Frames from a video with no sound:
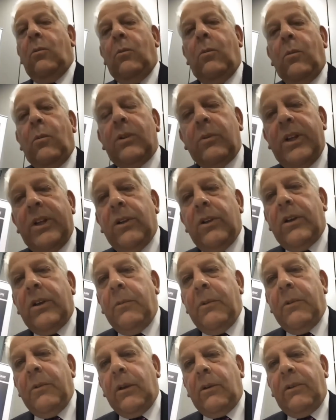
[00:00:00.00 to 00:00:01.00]
What we're
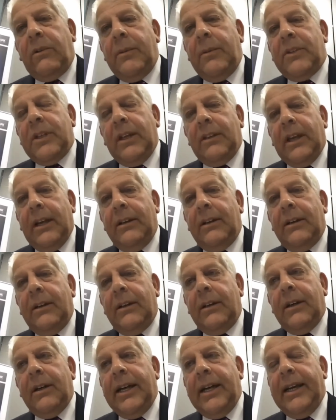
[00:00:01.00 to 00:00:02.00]
looking with the crypto,
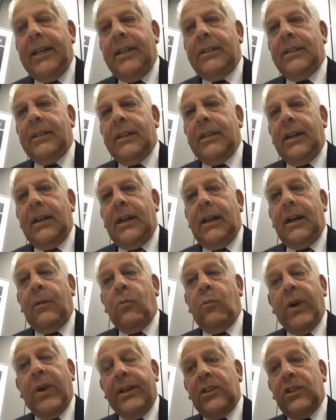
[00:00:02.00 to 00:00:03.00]
though, is
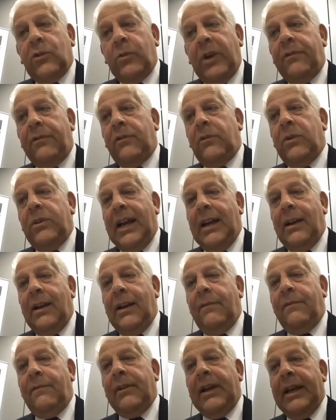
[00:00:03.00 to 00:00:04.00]
uh, where SWIFT would
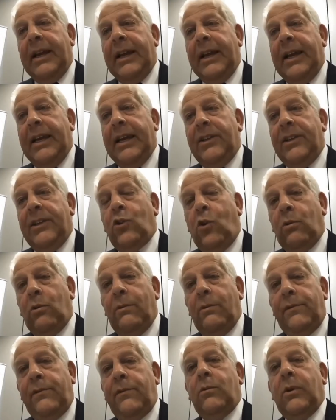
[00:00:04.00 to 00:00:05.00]
have a store
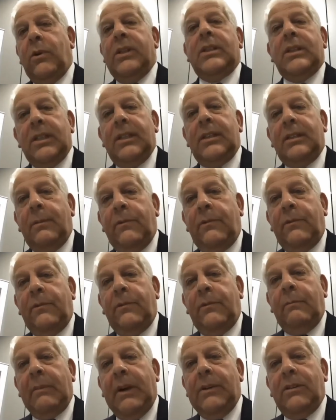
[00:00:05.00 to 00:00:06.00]
and forward system
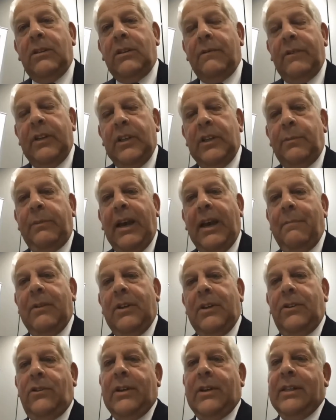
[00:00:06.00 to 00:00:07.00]
for most of its
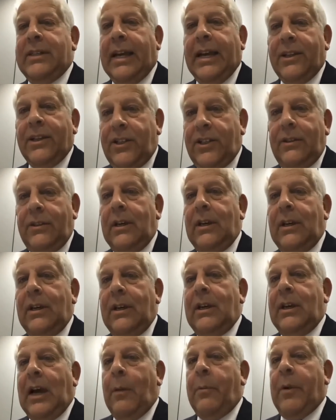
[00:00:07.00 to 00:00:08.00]
payment transactions,
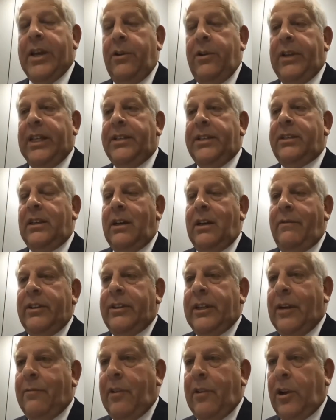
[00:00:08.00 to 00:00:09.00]
and where you need
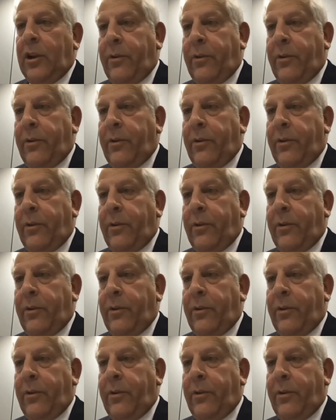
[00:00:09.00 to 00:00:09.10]
service level